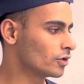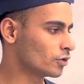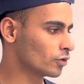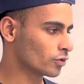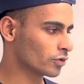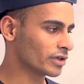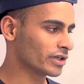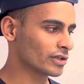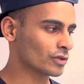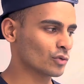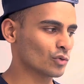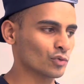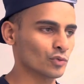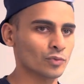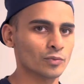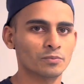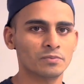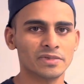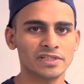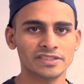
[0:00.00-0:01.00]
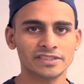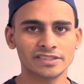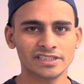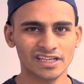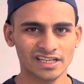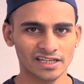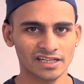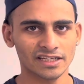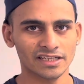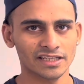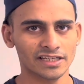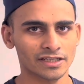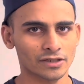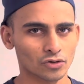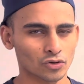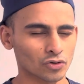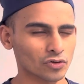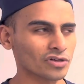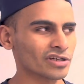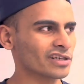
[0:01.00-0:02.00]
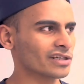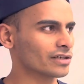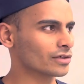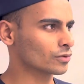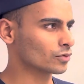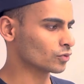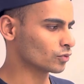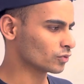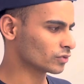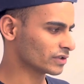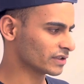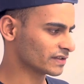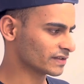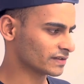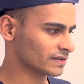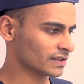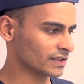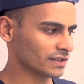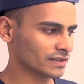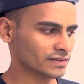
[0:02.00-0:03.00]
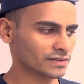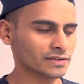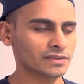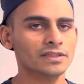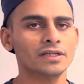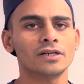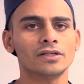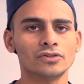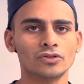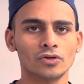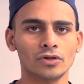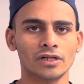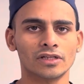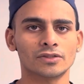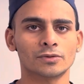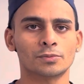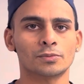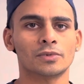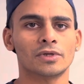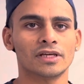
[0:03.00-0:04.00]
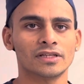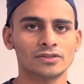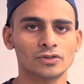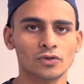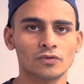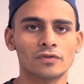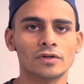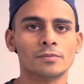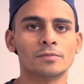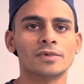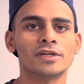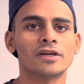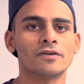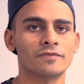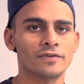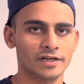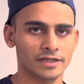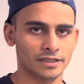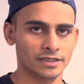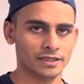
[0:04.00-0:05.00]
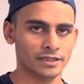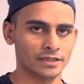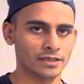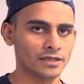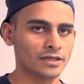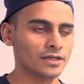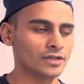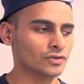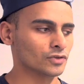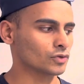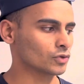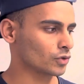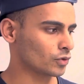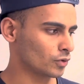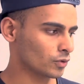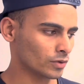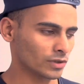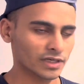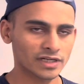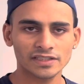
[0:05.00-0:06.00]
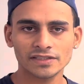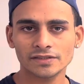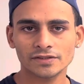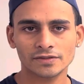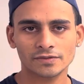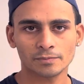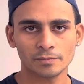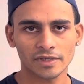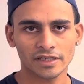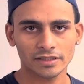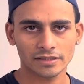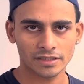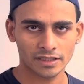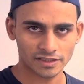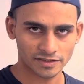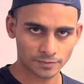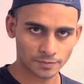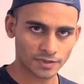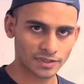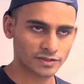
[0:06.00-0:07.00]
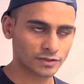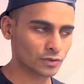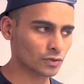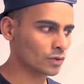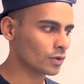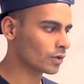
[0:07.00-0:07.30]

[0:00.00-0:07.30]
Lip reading: No need to be channeling, no need to do these things. Your espresso will be effective. So let's make the espresso.